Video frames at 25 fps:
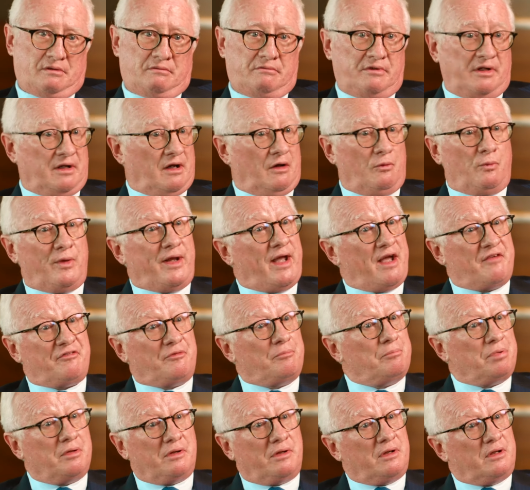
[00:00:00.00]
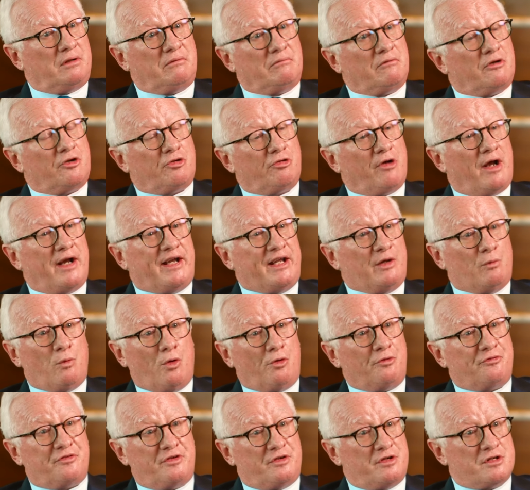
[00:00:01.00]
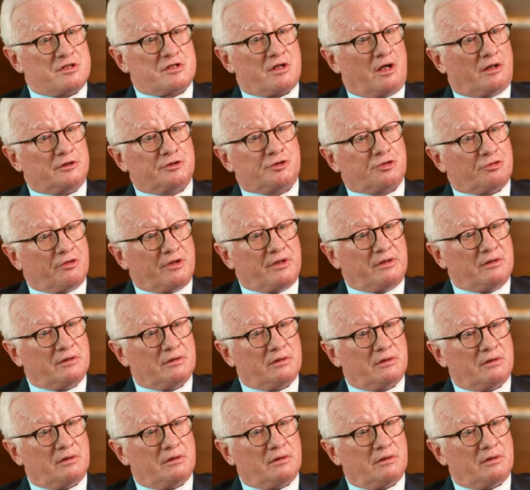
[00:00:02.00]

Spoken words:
You know, we haven't been creating wealth in this country